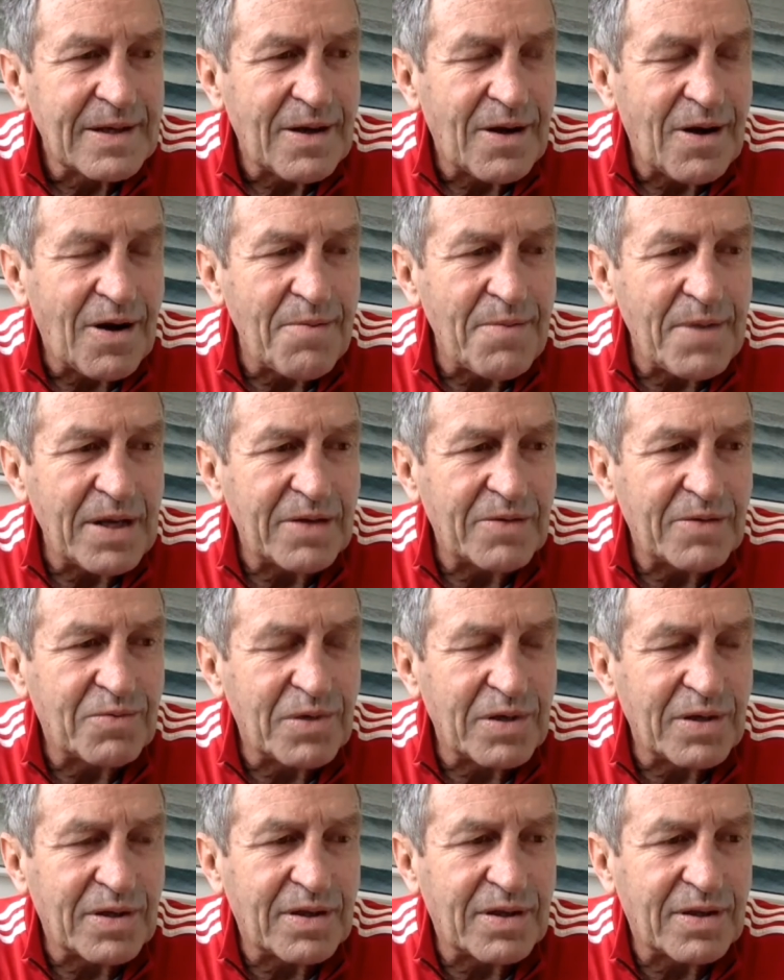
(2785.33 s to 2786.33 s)
I met
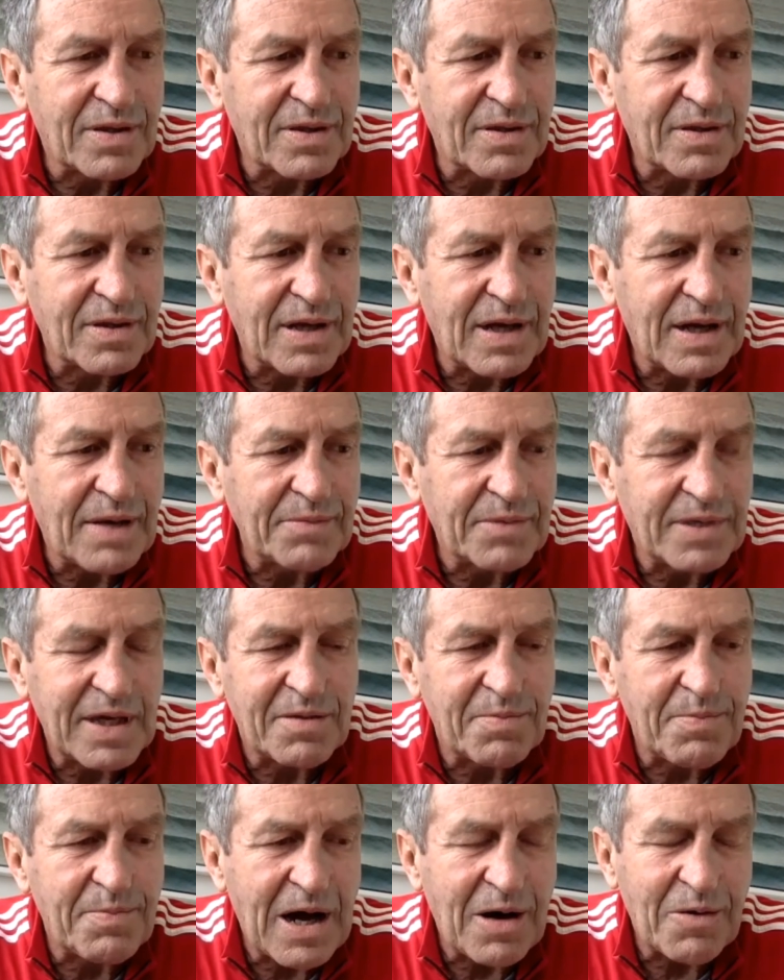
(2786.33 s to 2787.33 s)
with
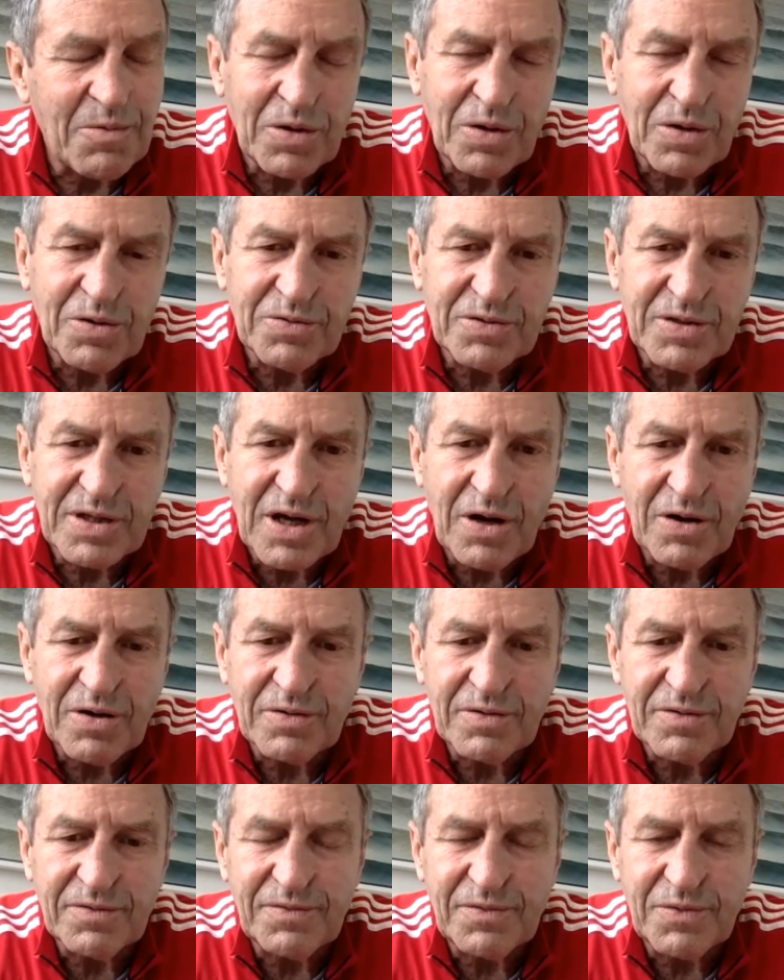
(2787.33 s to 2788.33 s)
Keith Barwell, who was the
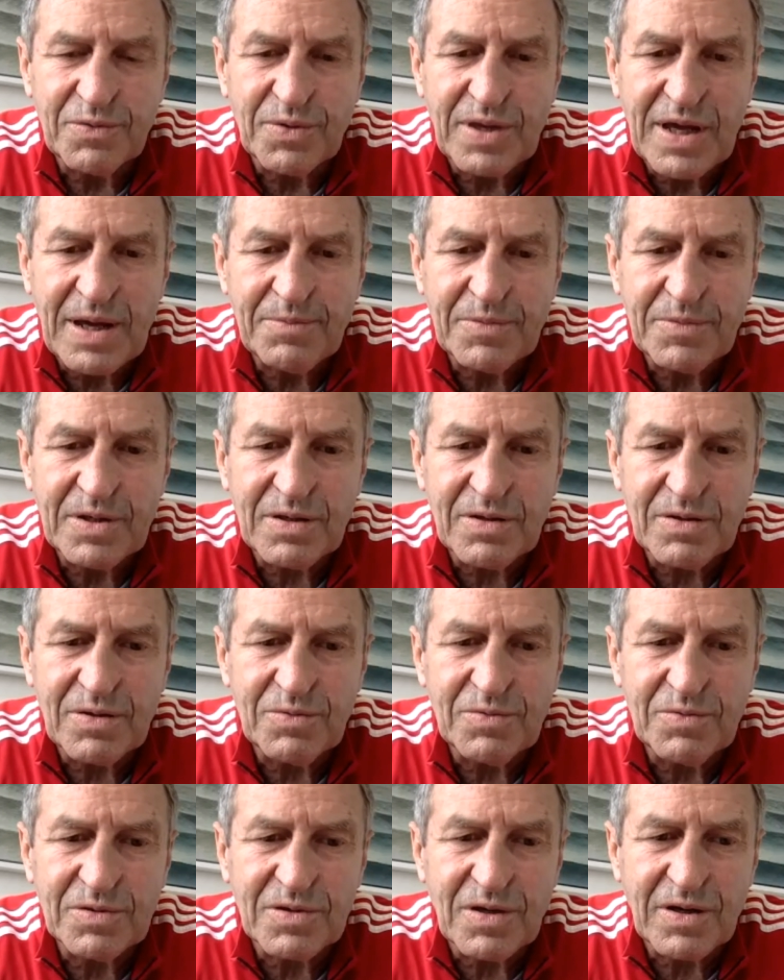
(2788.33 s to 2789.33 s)
owner of Northampton,
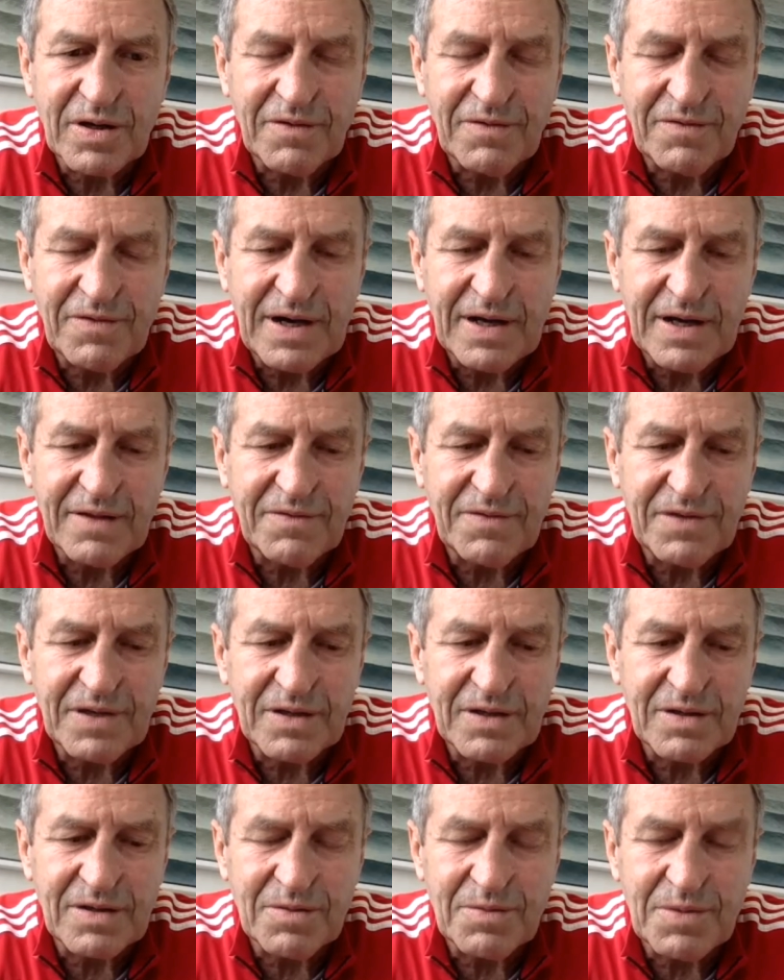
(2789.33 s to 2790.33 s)
who was like a father
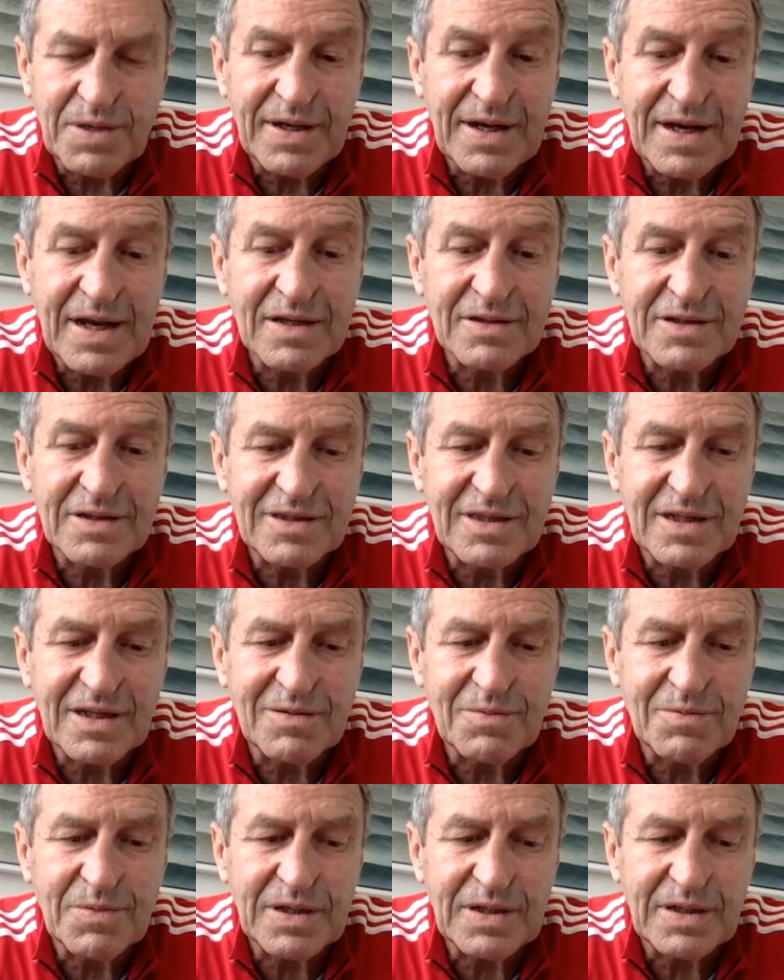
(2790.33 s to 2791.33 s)
figure to me, and he actually said
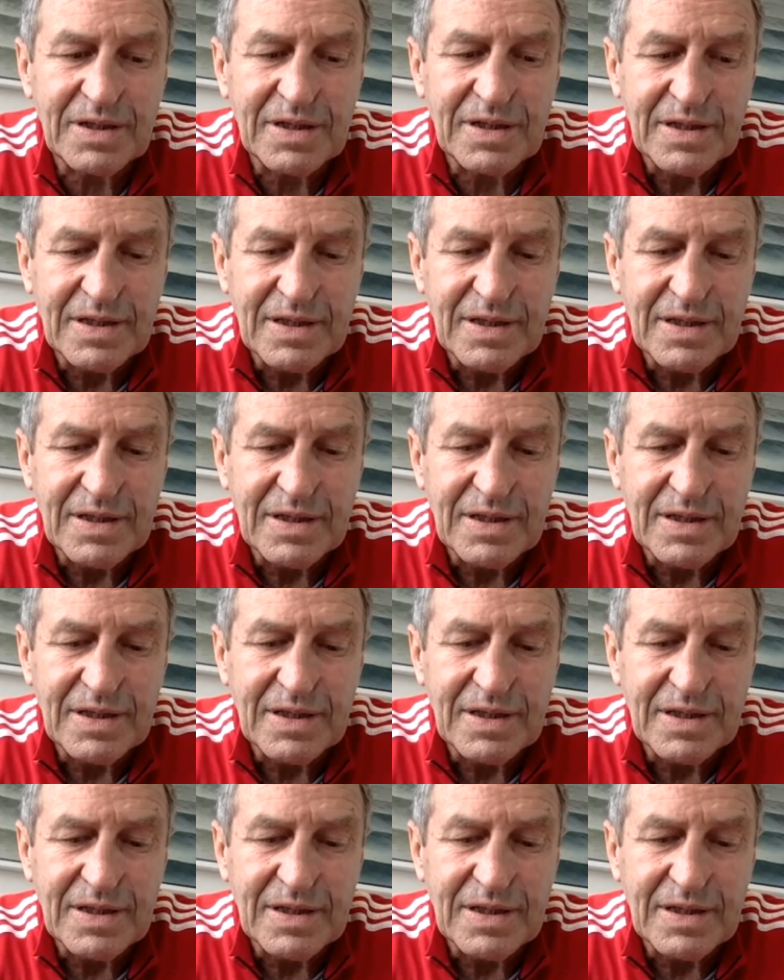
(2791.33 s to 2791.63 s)
to me,